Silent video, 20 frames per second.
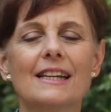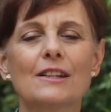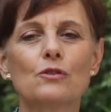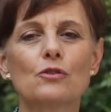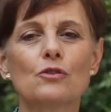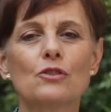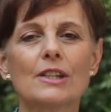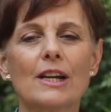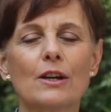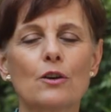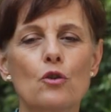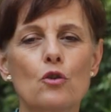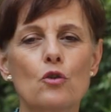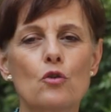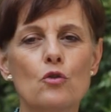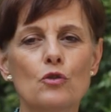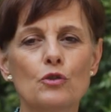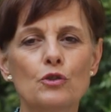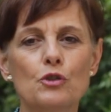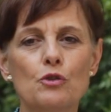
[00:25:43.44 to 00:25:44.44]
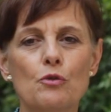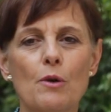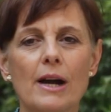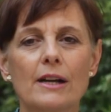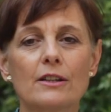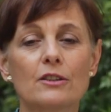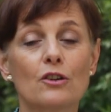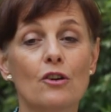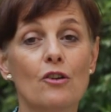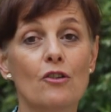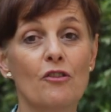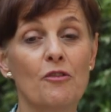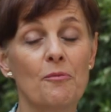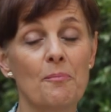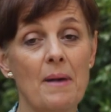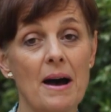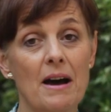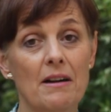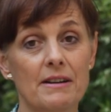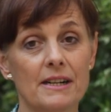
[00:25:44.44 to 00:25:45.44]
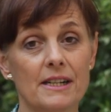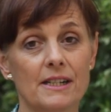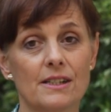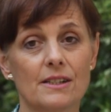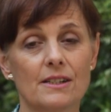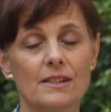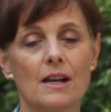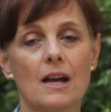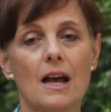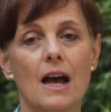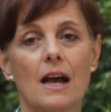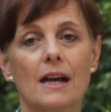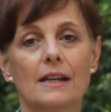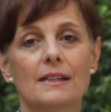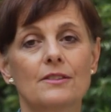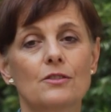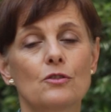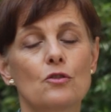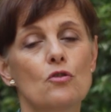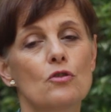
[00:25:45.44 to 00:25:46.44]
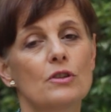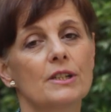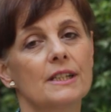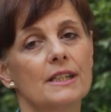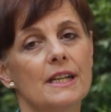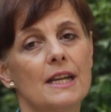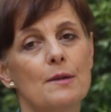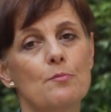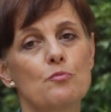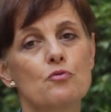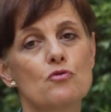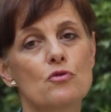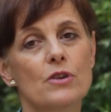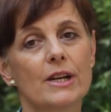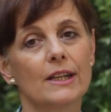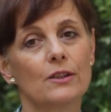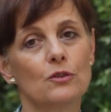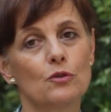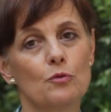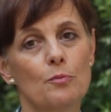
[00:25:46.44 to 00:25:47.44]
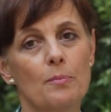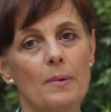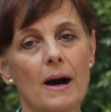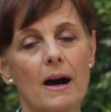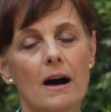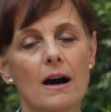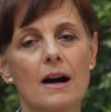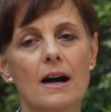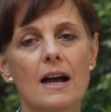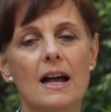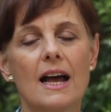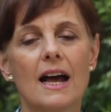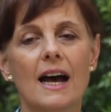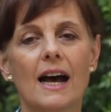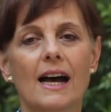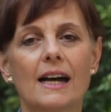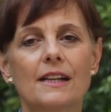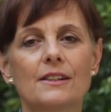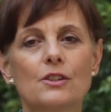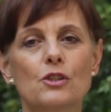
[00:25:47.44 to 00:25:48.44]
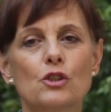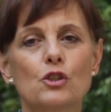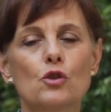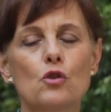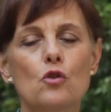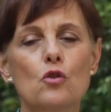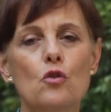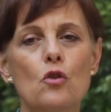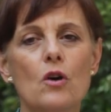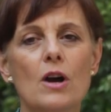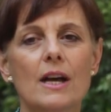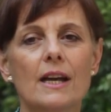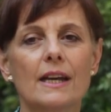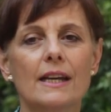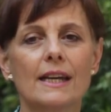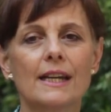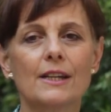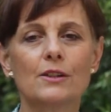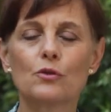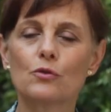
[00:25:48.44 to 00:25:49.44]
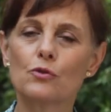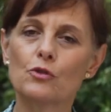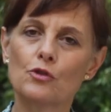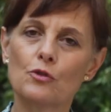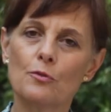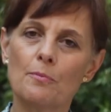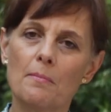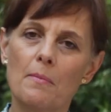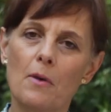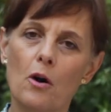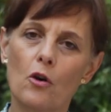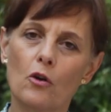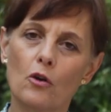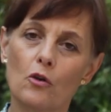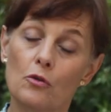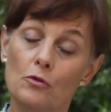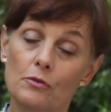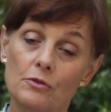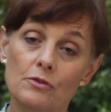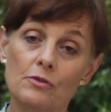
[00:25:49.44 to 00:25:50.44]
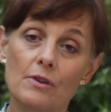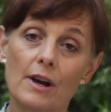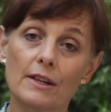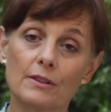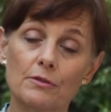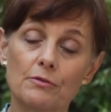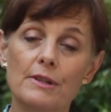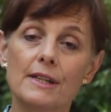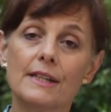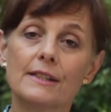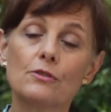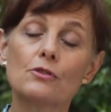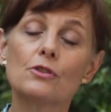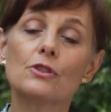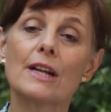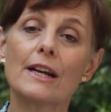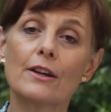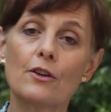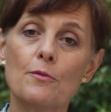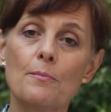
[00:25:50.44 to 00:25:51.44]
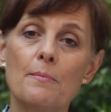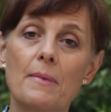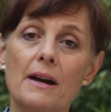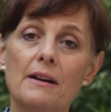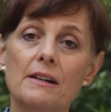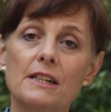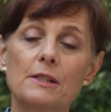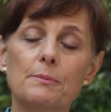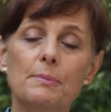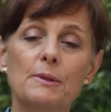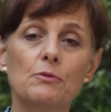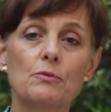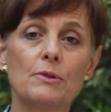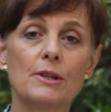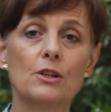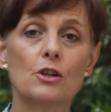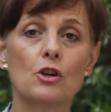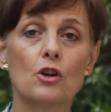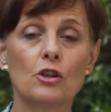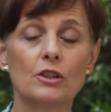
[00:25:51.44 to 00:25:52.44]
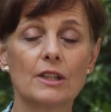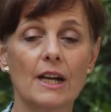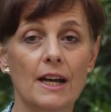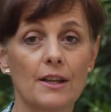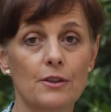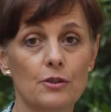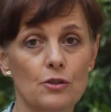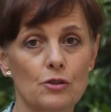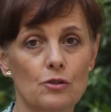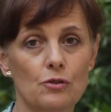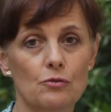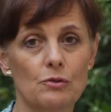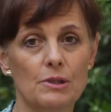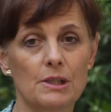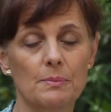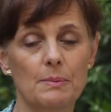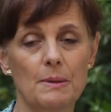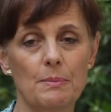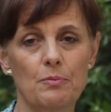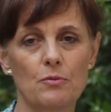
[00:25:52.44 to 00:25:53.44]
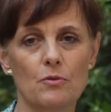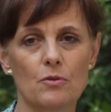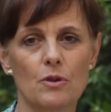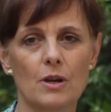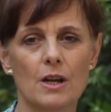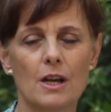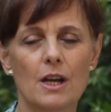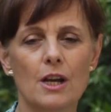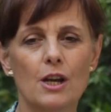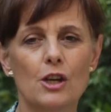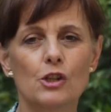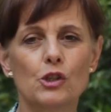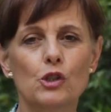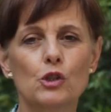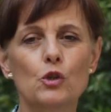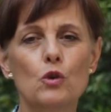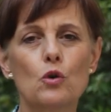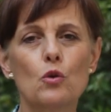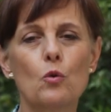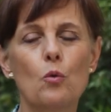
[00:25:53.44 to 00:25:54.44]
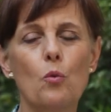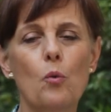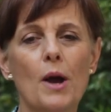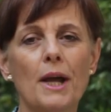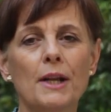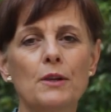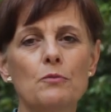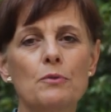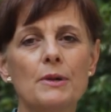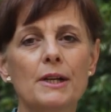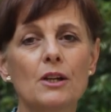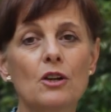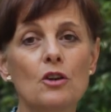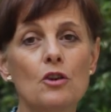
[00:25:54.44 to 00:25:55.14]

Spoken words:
it was like a contract of marriage. It's called in Hebrew Ketubah. And so it was a contract, really. It was like a marriage between God and the Jewish people. So when we